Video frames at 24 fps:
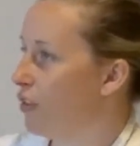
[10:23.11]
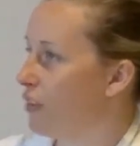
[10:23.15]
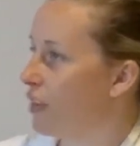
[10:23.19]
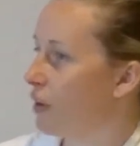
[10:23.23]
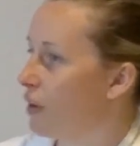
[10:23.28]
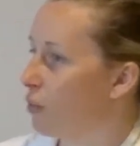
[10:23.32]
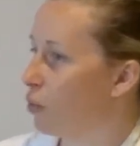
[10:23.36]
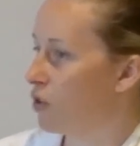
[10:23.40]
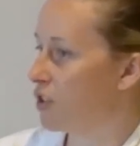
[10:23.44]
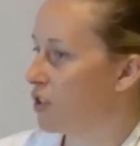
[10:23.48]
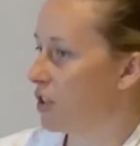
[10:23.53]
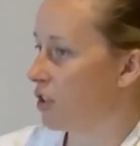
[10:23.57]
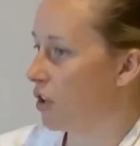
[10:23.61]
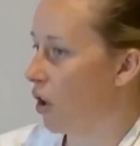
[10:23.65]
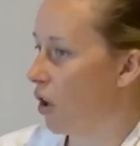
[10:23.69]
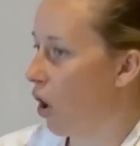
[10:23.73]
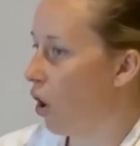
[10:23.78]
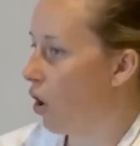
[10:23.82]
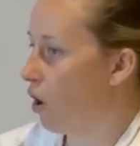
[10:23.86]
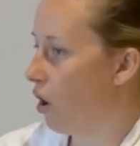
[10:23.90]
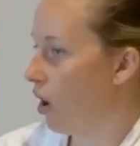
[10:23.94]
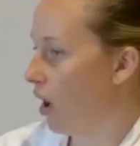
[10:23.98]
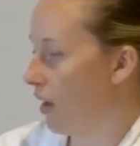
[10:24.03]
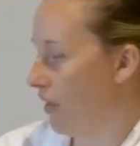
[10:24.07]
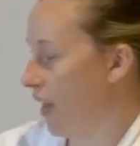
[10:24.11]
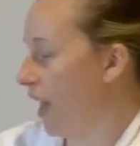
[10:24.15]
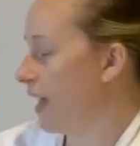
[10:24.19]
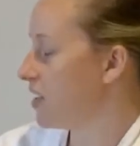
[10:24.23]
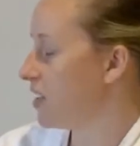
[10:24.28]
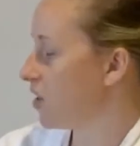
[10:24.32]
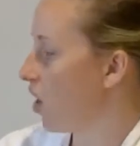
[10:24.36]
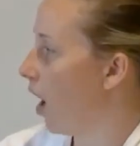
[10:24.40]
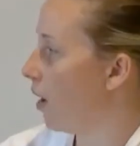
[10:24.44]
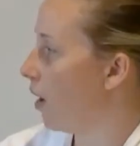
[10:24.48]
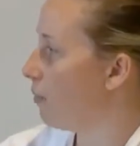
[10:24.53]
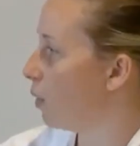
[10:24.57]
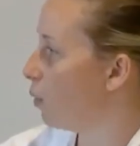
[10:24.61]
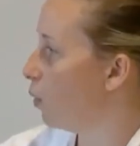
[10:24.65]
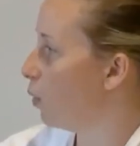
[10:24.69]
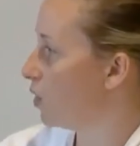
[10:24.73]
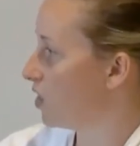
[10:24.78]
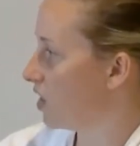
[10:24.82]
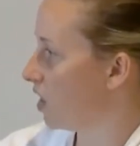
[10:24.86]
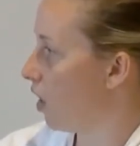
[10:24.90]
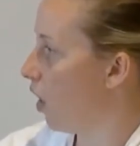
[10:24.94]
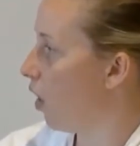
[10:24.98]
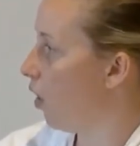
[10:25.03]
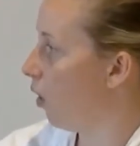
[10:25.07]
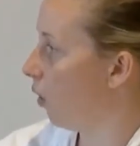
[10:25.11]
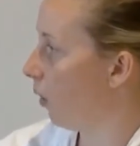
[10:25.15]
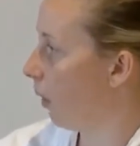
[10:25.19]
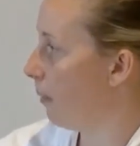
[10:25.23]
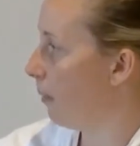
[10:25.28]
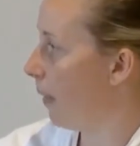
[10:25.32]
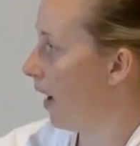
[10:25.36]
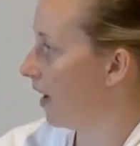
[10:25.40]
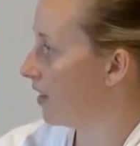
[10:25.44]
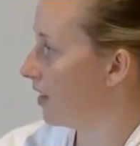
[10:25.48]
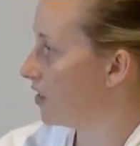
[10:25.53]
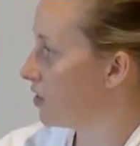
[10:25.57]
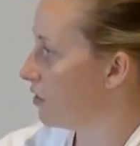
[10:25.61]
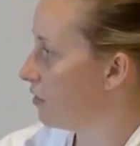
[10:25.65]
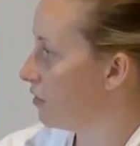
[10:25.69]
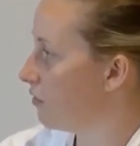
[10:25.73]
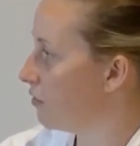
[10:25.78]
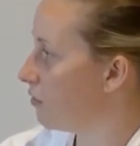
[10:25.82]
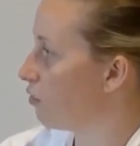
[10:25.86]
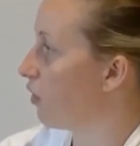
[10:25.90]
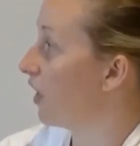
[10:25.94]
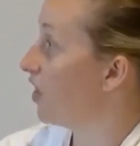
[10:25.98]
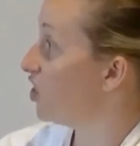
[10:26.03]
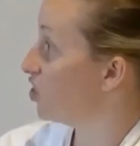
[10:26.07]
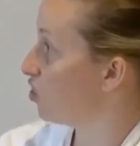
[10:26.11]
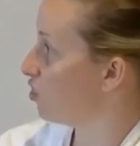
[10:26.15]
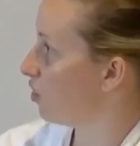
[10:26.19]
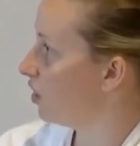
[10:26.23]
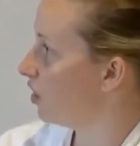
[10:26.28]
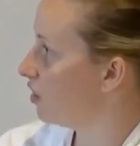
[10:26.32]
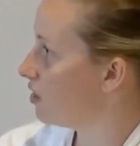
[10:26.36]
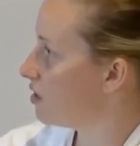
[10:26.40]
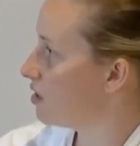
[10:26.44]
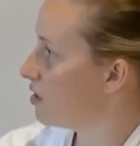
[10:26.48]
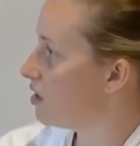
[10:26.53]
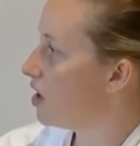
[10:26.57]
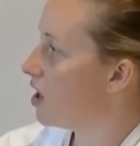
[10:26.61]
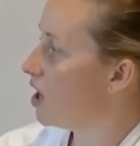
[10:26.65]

at that time, there wasn't a whole amount of restaurants.